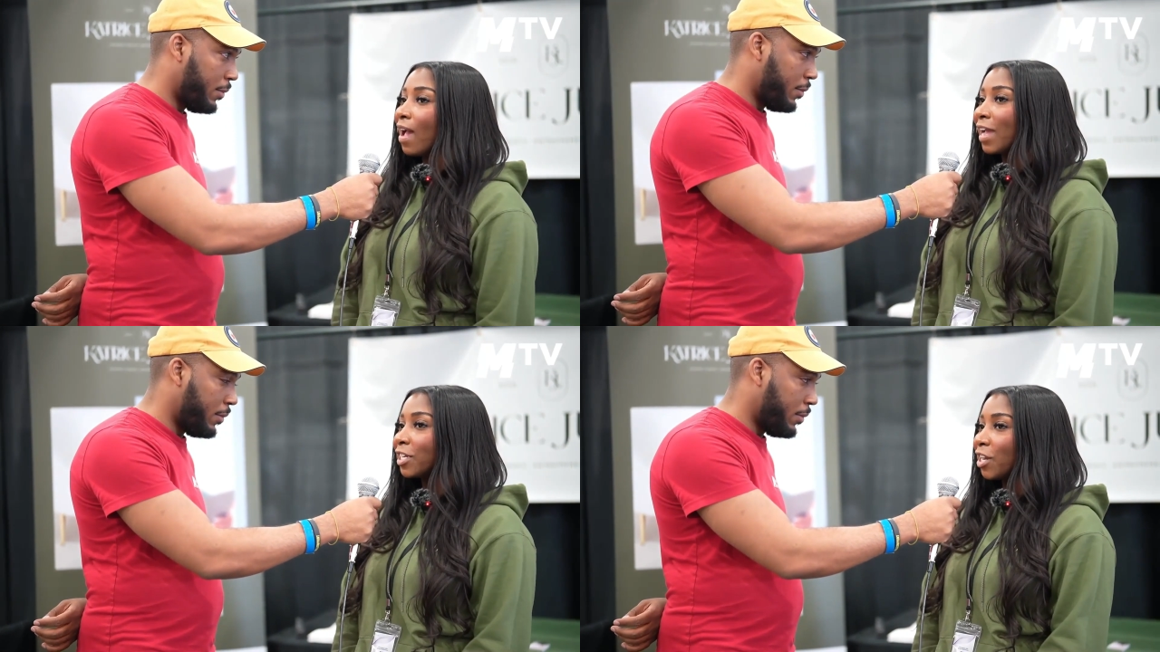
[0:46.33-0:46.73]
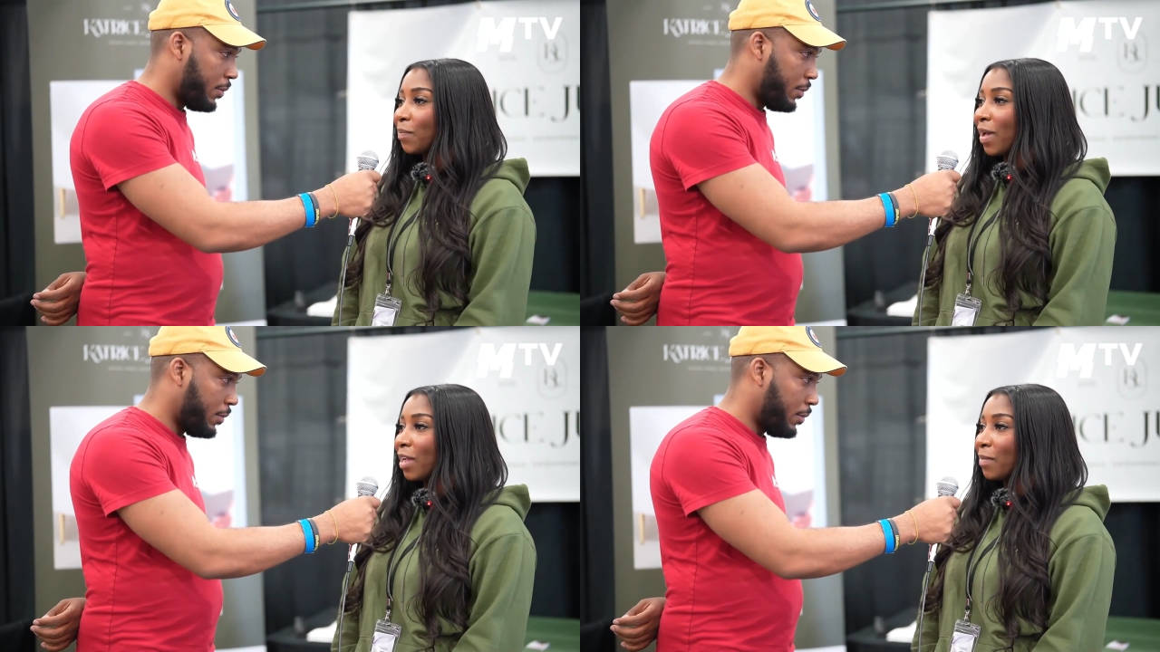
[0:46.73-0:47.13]
Speaker 1: I ended
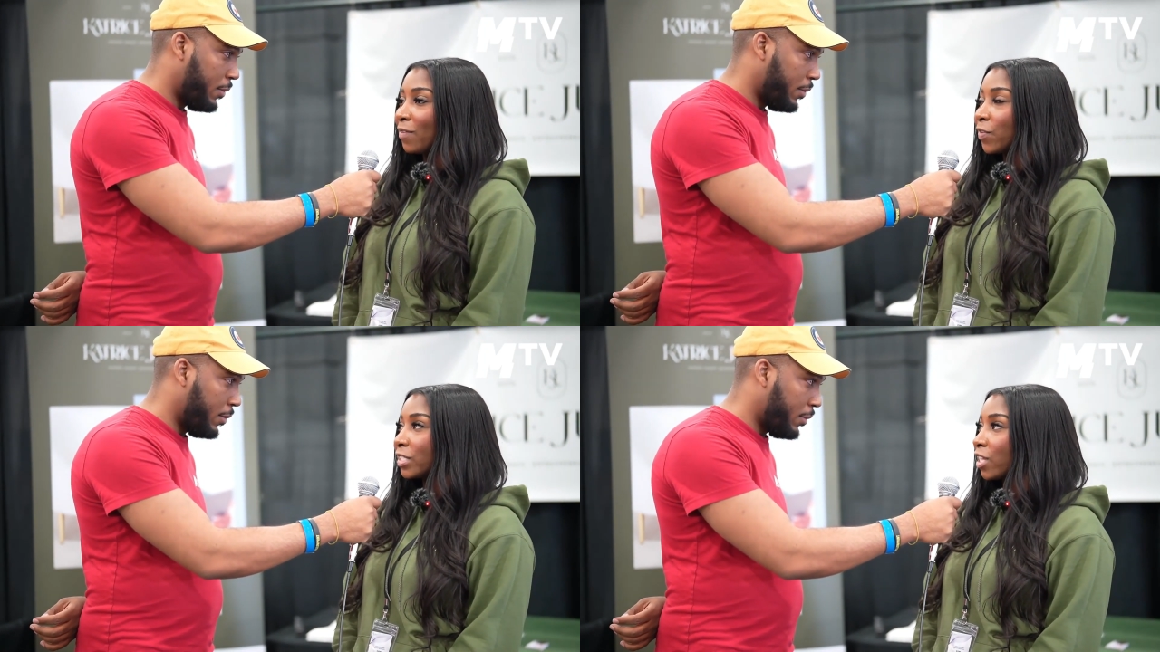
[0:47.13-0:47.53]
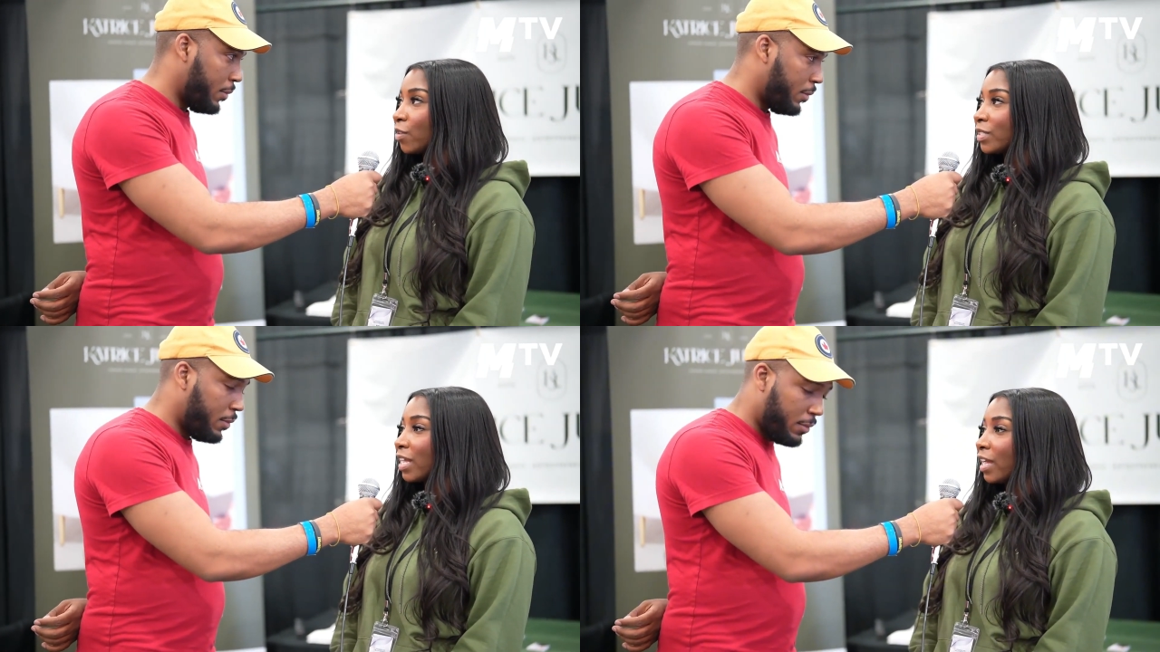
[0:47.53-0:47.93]
up buying my first
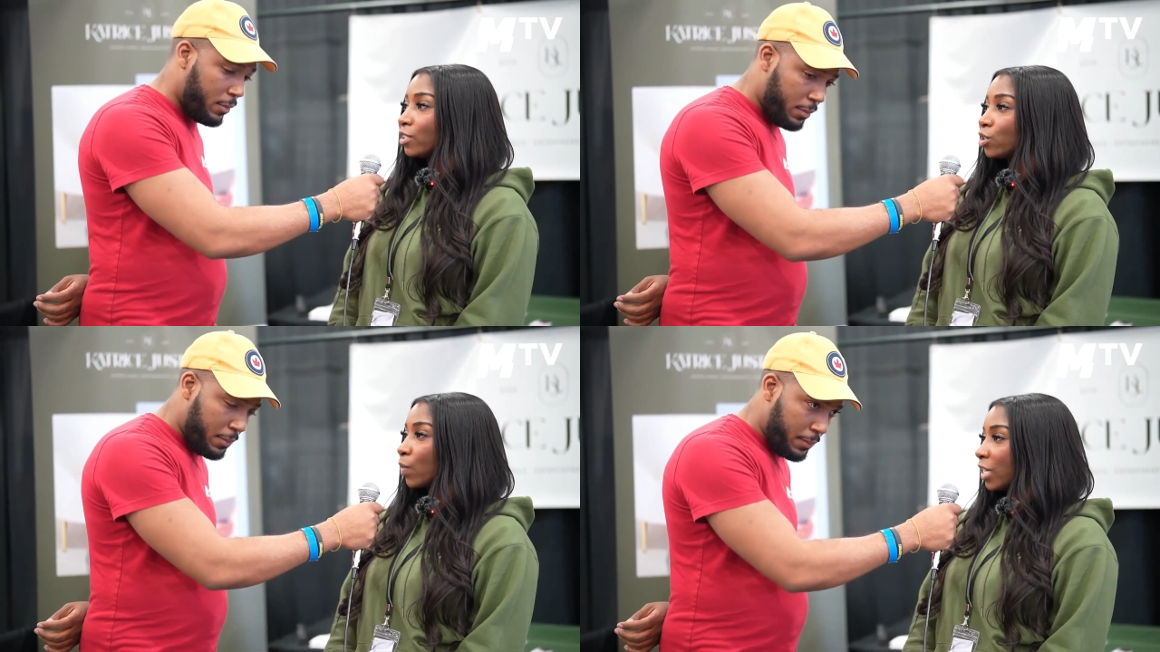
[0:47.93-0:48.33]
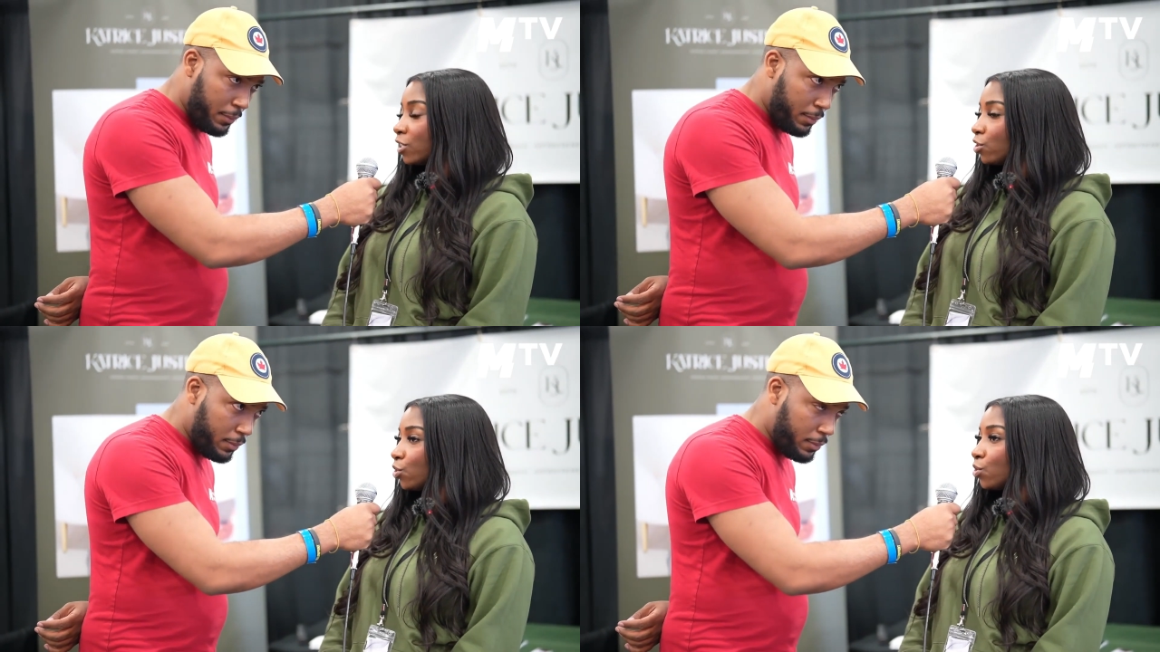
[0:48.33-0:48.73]
house at
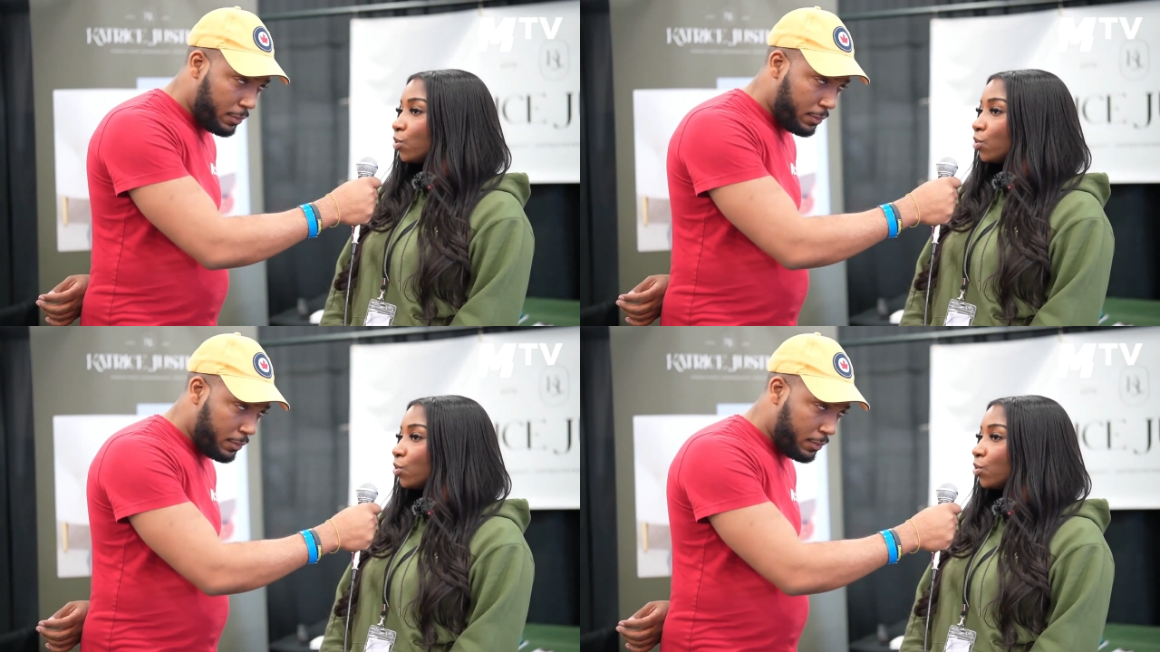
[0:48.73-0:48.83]
22,